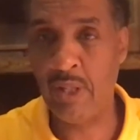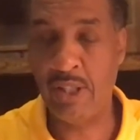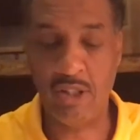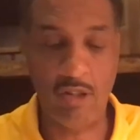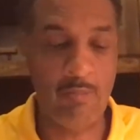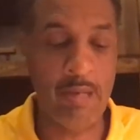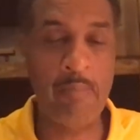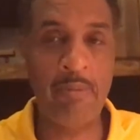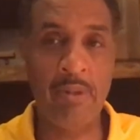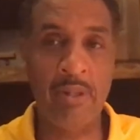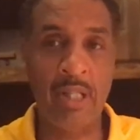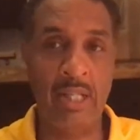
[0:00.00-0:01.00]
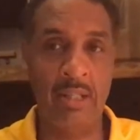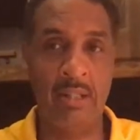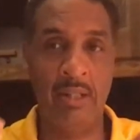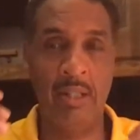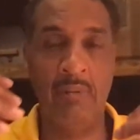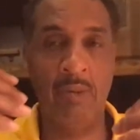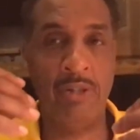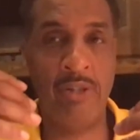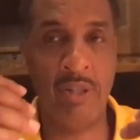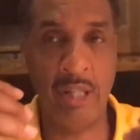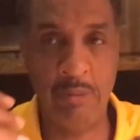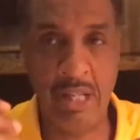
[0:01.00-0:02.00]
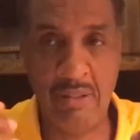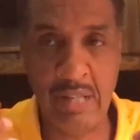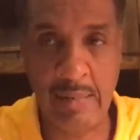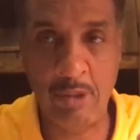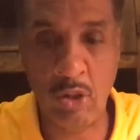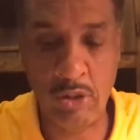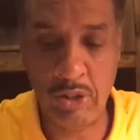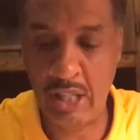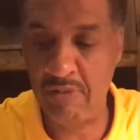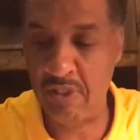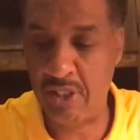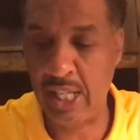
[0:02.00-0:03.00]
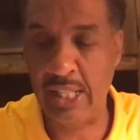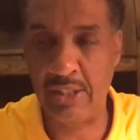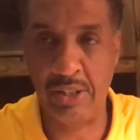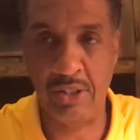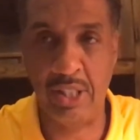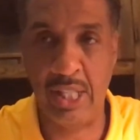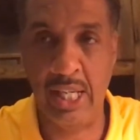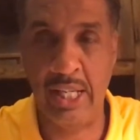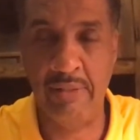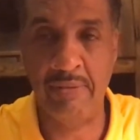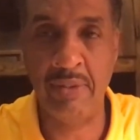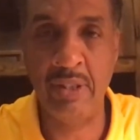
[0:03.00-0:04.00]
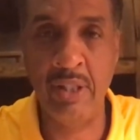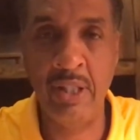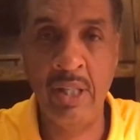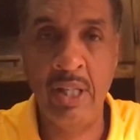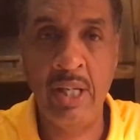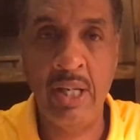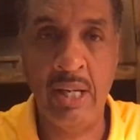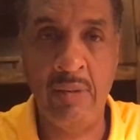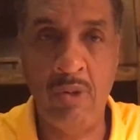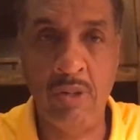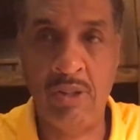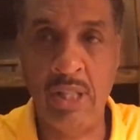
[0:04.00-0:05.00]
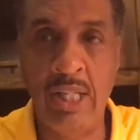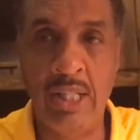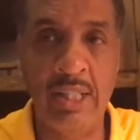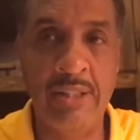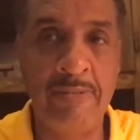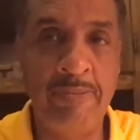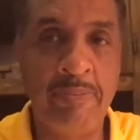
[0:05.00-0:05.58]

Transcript: So remember that I want you to, I'm, I'm going to emphasize this again, and I want to say this